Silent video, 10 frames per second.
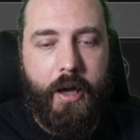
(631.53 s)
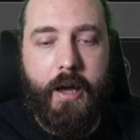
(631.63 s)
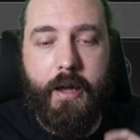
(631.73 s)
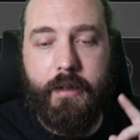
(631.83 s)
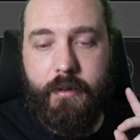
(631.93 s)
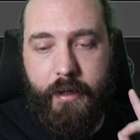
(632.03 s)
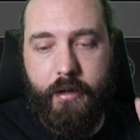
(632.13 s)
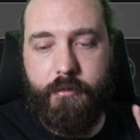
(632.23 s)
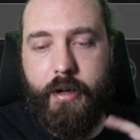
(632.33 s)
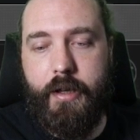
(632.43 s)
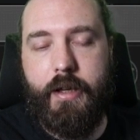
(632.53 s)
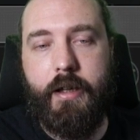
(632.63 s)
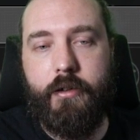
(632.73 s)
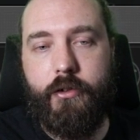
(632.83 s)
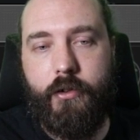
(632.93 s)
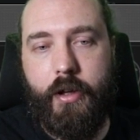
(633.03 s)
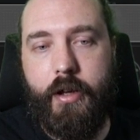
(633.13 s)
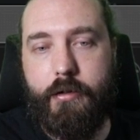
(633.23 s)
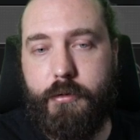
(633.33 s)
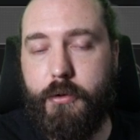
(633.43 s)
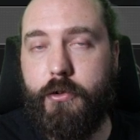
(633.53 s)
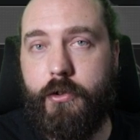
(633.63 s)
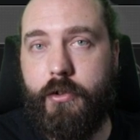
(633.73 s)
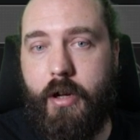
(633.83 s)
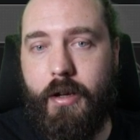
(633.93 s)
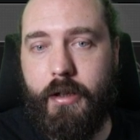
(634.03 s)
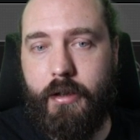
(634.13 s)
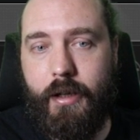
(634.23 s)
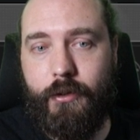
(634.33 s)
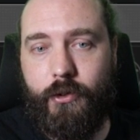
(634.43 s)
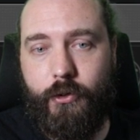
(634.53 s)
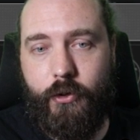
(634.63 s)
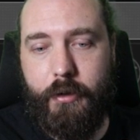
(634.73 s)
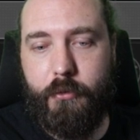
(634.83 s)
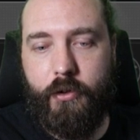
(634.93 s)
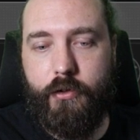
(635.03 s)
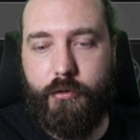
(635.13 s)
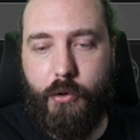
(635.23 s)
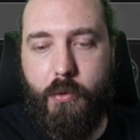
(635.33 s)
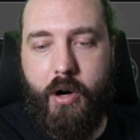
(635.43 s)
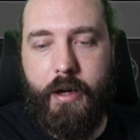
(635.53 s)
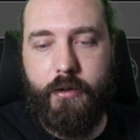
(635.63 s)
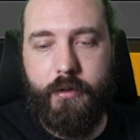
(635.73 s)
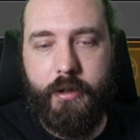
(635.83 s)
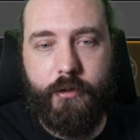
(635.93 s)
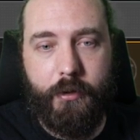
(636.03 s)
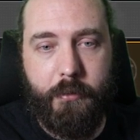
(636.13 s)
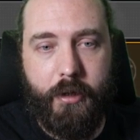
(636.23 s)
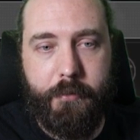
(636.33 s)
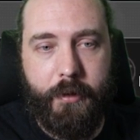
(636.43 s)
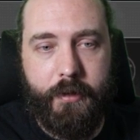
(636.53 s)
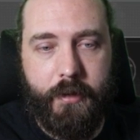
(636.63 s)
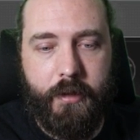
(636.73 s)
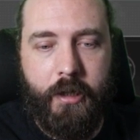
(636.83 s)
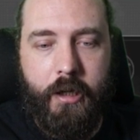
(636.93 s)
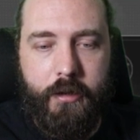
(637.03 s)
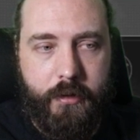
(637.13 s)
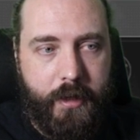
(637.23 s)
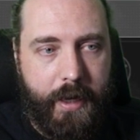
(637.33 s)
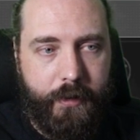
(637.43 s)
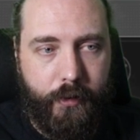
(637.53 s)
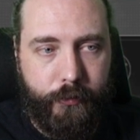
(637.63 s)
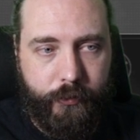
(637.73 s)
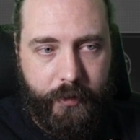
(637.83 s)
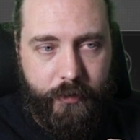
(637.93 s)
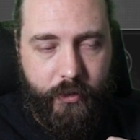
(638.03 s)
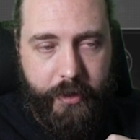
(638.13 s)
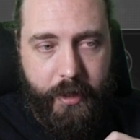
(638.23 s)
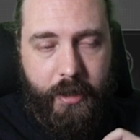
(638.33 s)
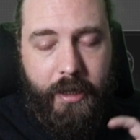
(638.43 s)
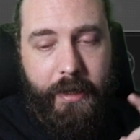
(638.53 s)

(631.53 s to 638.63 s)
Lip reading: and hit rate against cruisers and higher class ships is required on this, in my opinion. You can go siege here.